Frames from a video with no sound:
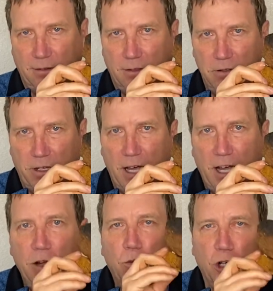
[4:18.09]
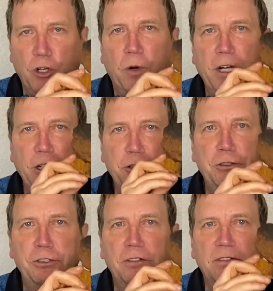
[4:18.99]
okay? We're going to
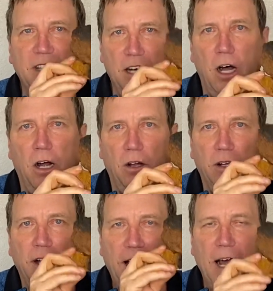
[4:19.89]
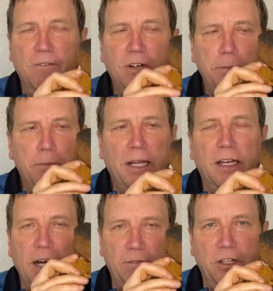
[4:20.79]
use it all, every bit
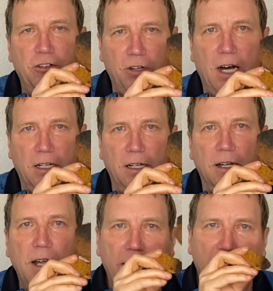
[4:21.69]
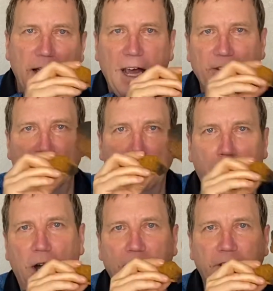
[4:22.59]
of the chaga. Every
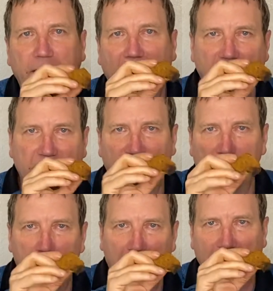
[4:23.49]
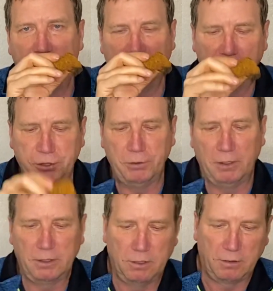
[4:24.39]
part of it has different benefits to it,
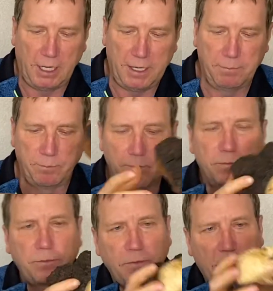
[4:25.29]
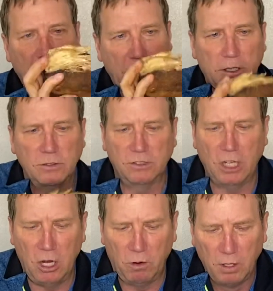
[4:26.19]
okay?
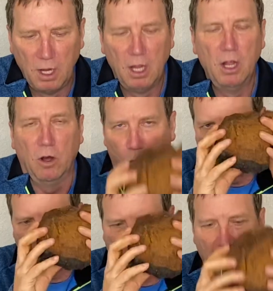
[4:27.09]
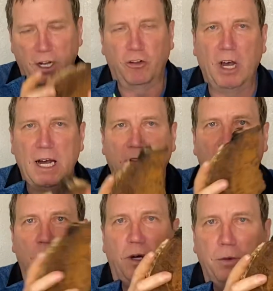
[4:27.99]
So, once we get our chaga,
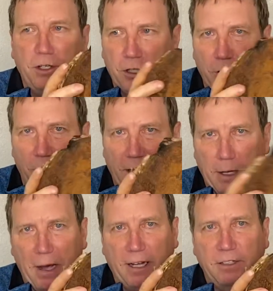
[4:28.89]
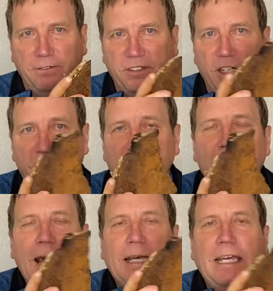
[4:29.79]
what do? We head back to the facility.
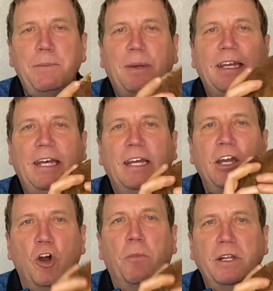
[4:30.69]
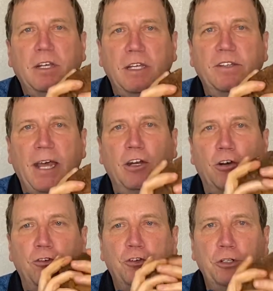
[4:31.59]
Keep it in an open container.
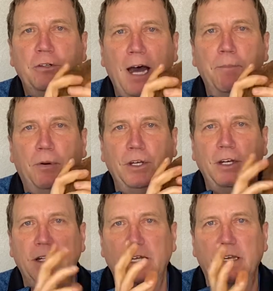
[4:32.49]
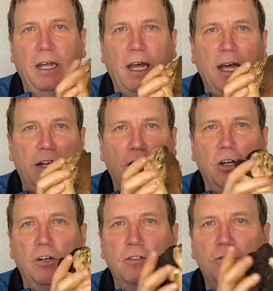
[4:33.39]
Do not put it in a
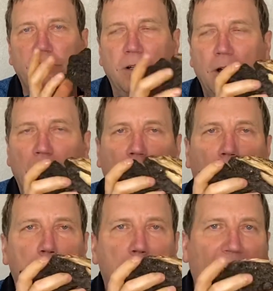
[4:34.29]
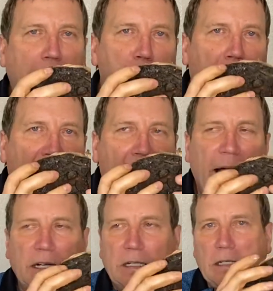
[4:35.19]
closed
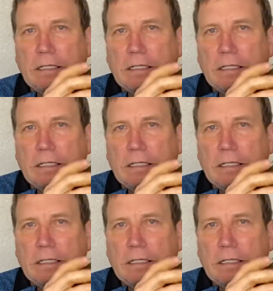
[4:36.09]
backpack,